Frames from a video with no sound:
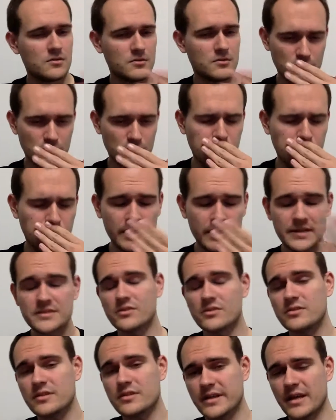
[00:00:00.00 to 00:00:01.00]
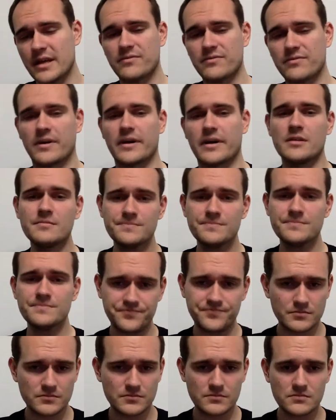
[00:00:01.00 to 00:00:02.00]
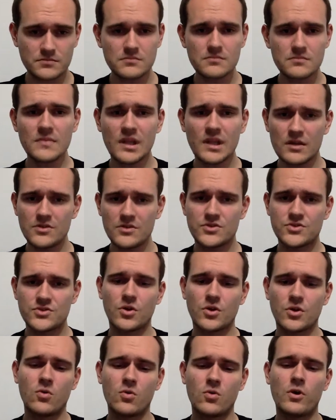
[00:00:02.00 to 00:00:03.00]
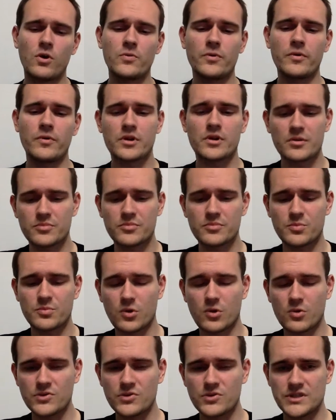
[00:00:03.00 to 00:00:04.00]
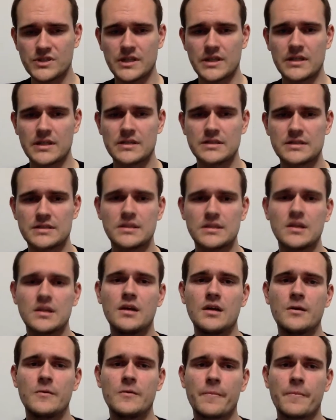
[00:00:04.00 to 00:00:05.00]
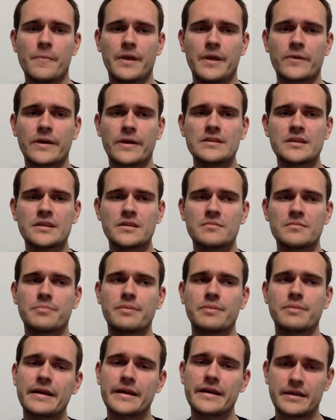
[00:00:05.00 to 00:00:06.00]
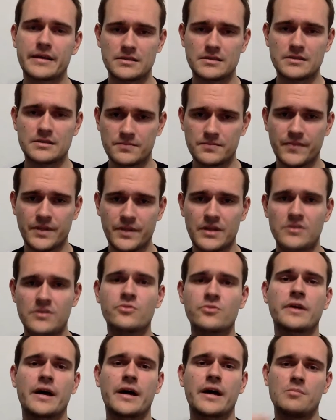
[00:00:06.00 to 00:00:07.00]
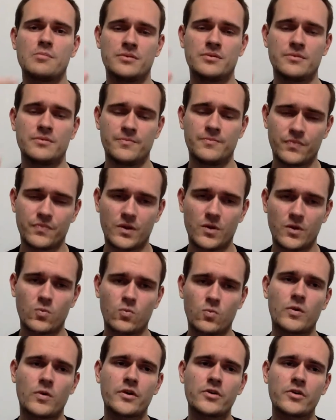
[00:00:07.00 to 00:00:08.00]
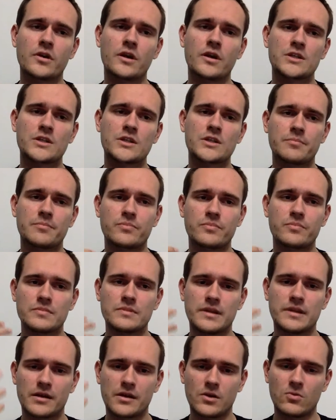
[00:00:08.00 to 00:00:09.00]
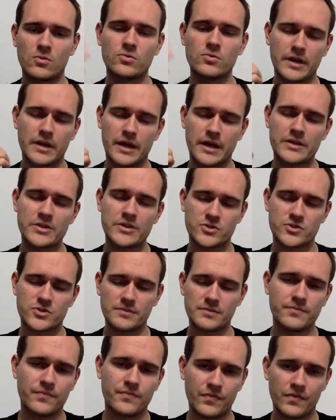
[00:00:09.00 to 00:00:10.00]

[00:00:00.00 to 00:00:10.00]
it's not a game file. So what we're going to propose is creating plugins into the app where you can actually download extra